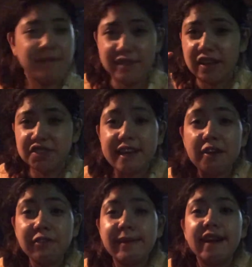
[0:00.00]
seeing
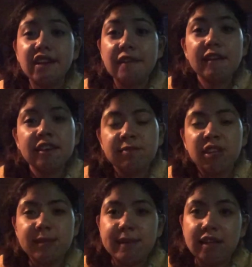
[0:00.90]
shadows, but I never
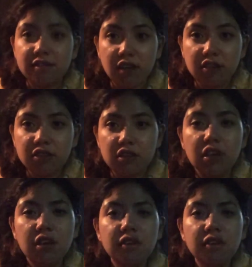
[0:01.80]
experienced being touched.